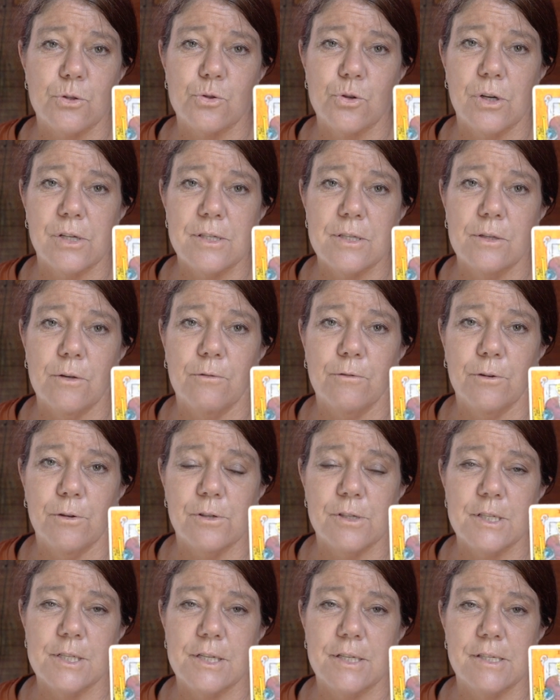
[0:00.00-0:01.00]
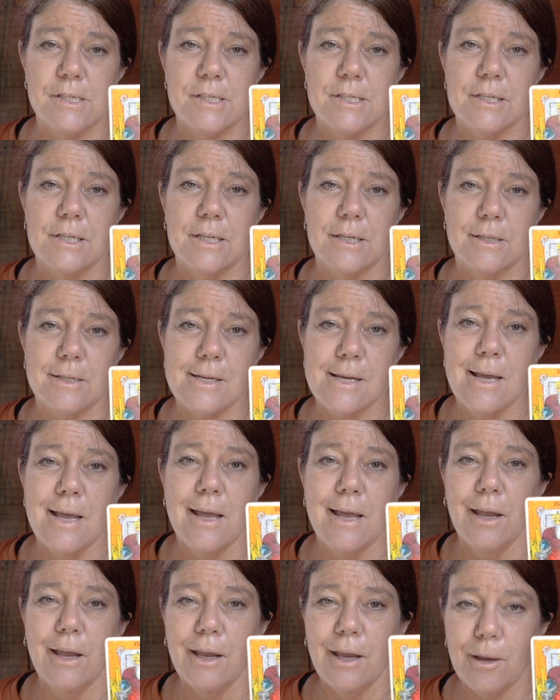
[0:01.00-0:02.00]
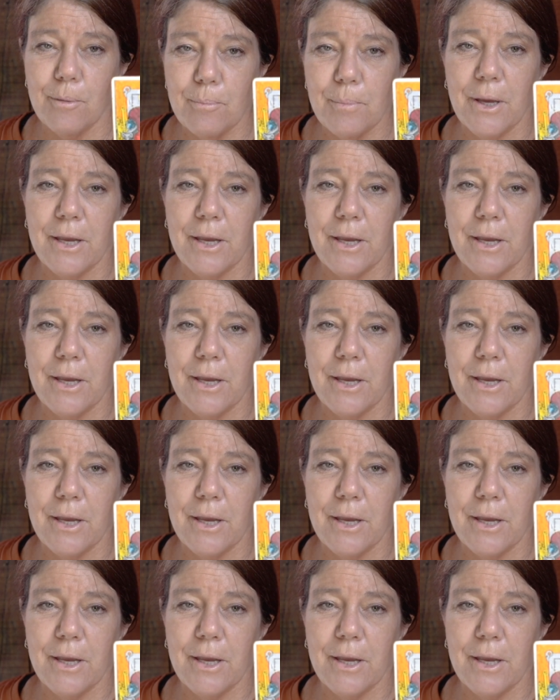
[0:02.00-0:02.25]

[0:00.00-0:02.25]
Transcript: Trust your first instinct and